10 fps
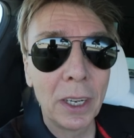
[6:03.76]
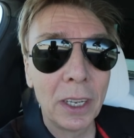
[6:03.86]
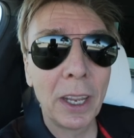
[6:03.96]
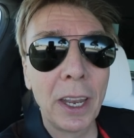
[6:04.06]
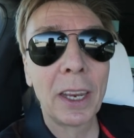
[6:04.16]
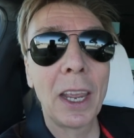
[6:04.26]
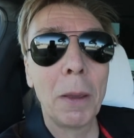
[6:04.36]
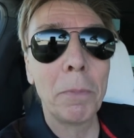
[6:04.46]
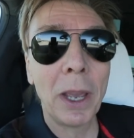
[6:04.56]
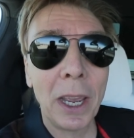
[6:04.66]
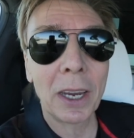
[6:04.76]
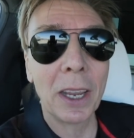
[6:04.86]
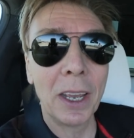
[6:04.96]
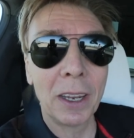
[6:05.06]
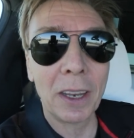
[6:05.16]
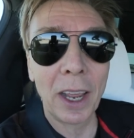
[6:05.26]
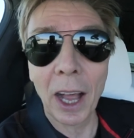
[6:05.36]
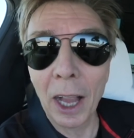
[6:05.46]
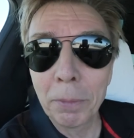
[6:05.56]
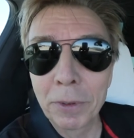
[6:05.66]
and then they came back and they
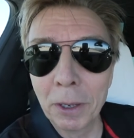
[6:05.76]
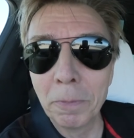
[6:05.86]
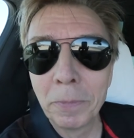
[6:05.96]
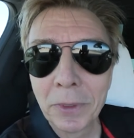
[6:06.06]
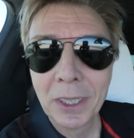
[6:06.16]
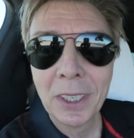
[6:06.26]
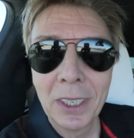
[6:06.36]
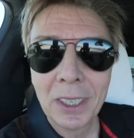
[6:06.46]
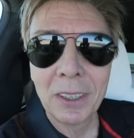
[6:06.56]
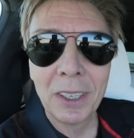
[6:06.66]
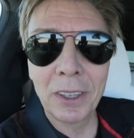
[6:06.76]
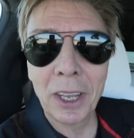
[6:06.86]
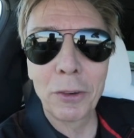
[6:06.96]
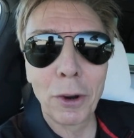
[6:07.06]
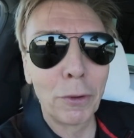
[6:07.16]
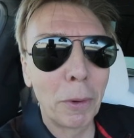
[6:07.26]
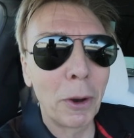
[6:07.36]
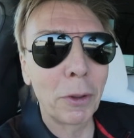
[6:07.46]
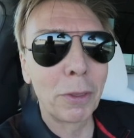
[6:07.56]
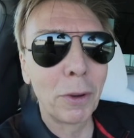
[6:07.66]
helped him. He, they drove
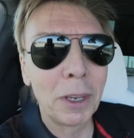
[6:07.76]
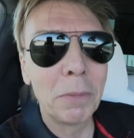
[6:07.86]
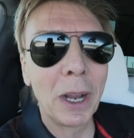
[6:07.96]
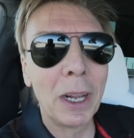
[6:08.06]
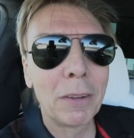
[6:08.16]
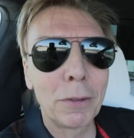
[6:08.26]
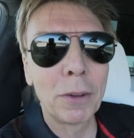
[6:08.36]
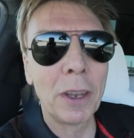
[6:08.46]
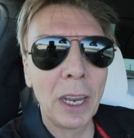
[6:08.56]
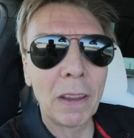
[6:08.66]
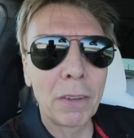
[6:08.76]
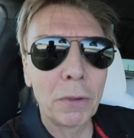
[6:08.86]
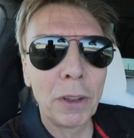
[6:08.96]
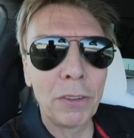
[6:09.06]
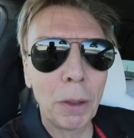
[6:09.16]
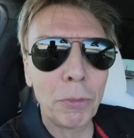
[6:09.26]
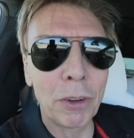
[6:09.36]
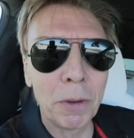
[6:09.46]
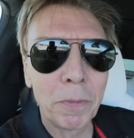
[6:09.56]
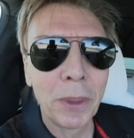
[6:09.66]
about 30 miles to the next
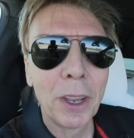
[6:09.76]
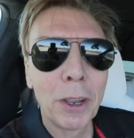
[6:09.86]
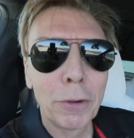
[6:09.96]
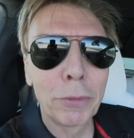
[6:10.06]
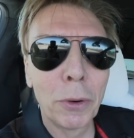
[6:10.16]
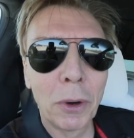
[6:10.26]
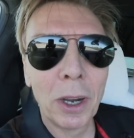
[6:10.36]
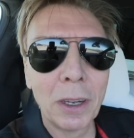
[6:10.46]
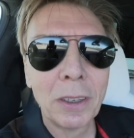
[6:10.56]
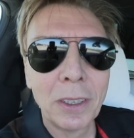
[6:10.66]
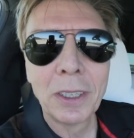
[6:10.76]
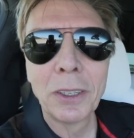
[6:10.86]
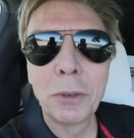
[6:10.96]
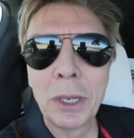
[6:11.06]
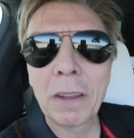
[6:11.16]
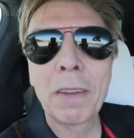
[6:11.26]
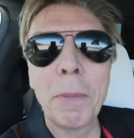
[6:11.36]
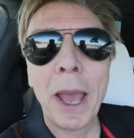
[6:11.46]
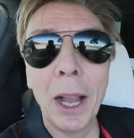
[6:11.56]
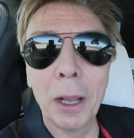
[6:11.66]
reception for to get
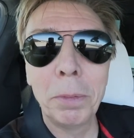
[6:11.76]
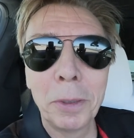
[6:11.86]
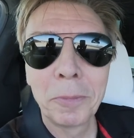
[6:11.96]
some help